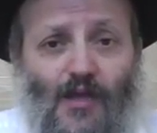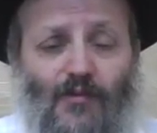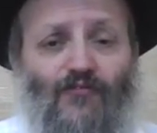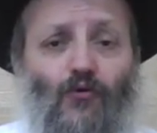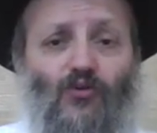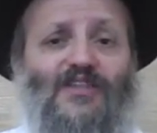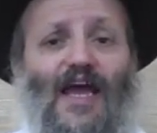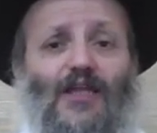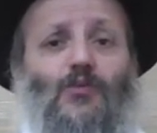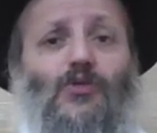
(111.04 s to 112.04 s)
Before
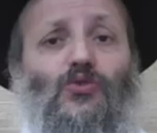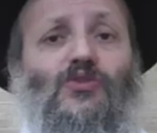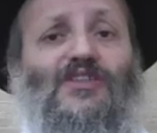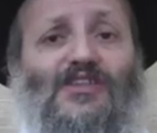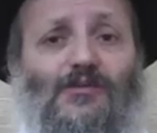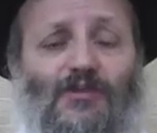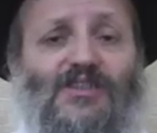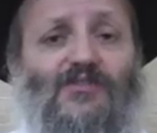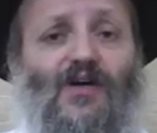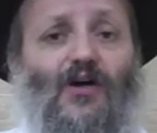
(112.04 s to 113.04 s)
that, we do this
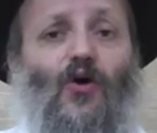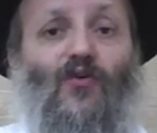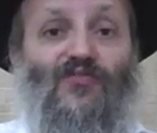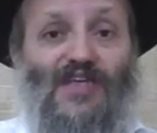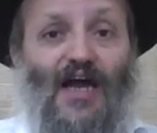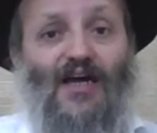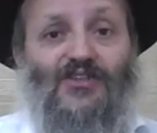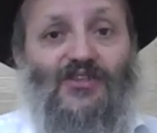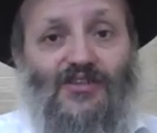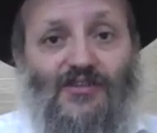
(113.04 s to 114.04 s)
mitzvah of
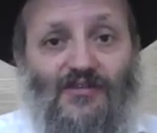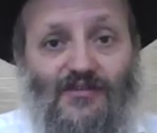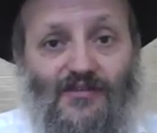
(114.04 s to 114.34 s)
Yachatz.